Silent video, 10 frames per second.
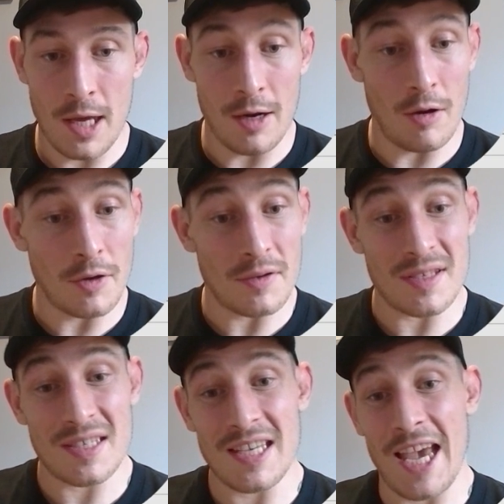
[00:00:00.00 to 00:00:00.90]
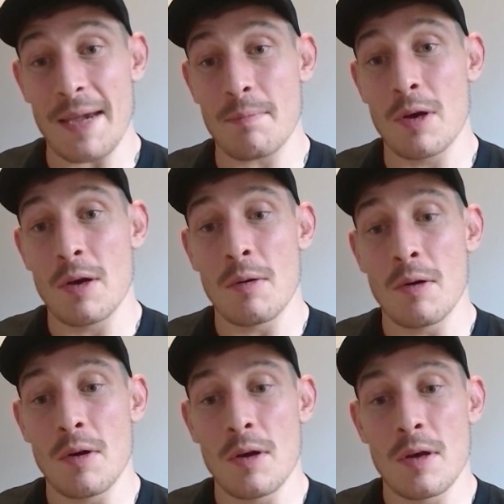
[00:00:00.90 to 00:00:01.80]
and I'll use the same
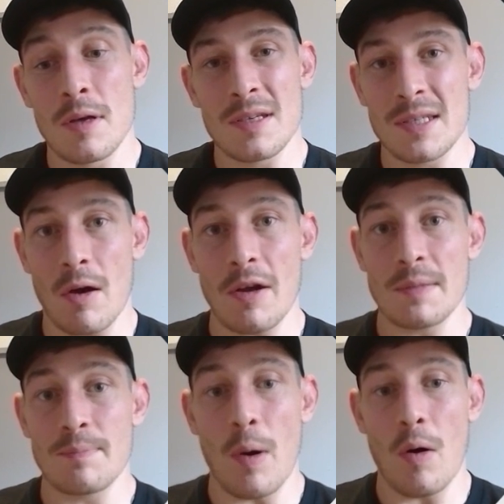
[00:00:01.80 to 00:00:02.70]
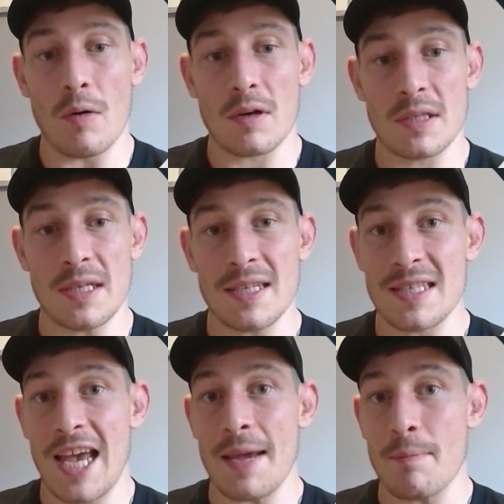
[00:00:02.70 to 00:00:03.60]
size box in the
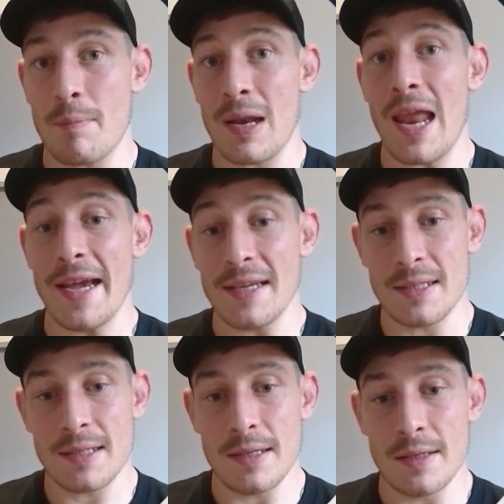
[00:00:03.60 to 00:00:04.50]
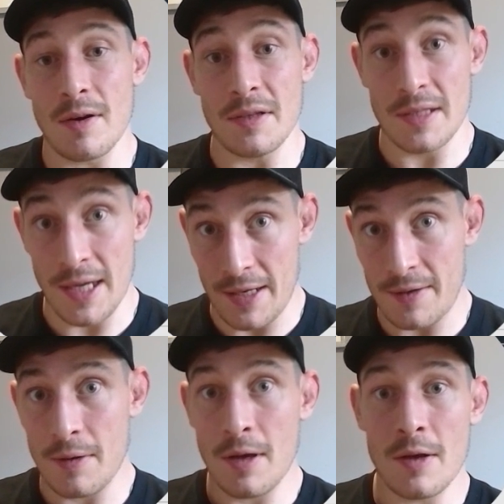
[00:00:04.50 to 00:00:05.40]
same place as I
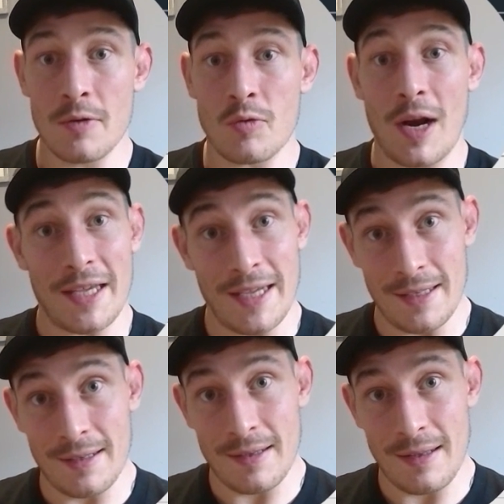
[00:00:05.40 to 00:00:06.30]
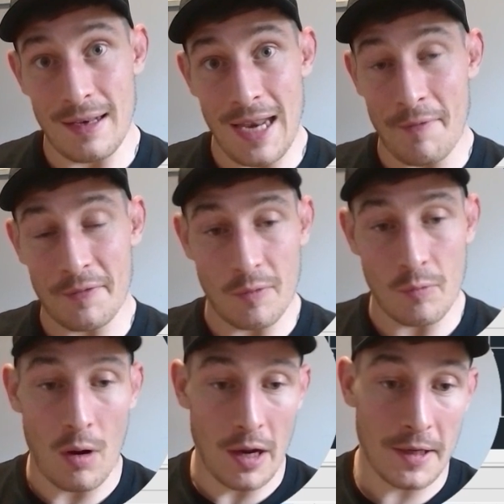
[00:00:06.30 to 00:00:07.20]
did dragging left to
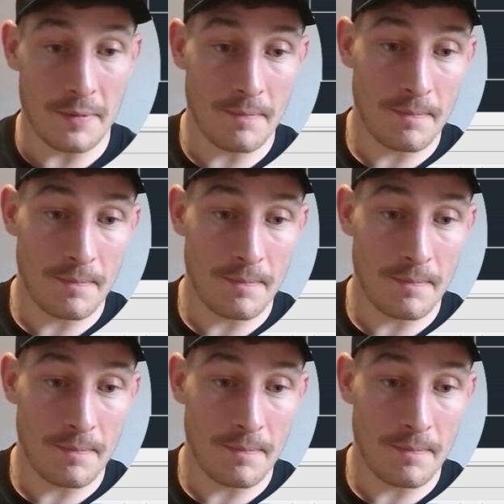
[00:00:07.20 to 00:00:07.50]
right.